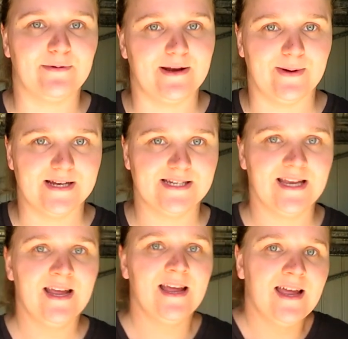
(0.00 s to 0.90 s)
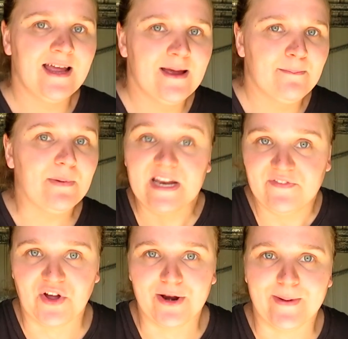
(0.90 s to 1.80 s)
pretty much. But I
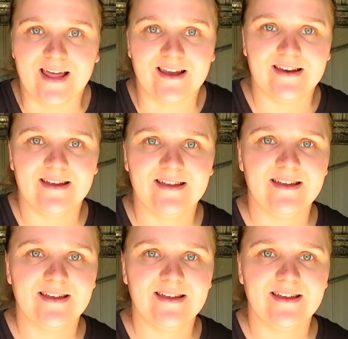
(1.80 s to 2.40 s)
forgot about it.